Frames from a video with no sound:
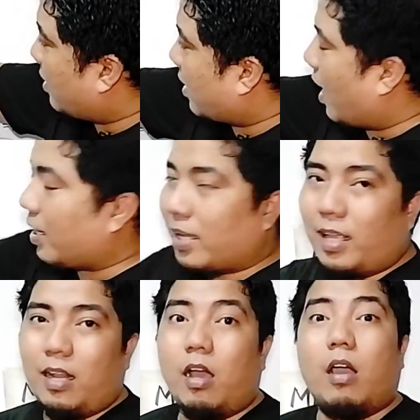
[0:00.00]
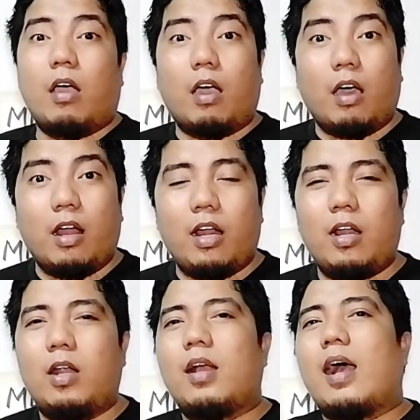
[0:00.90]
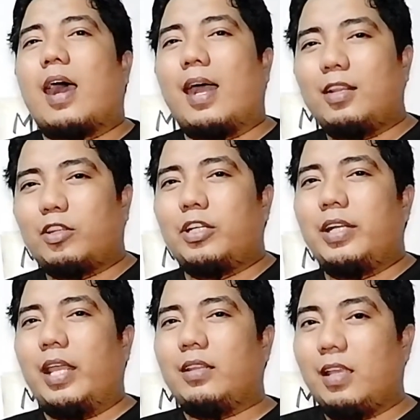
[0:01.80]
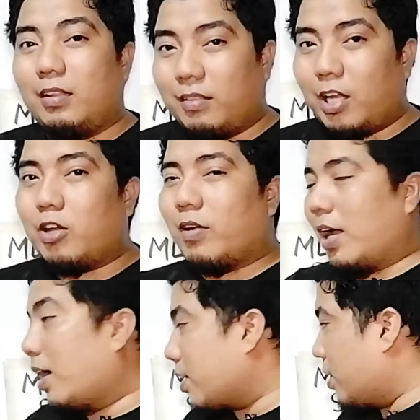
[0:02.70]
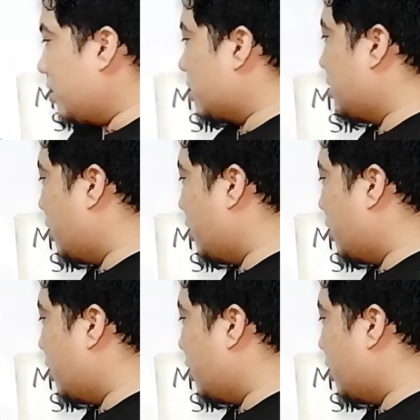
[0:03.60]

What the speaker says: this angle are alternate interior angles.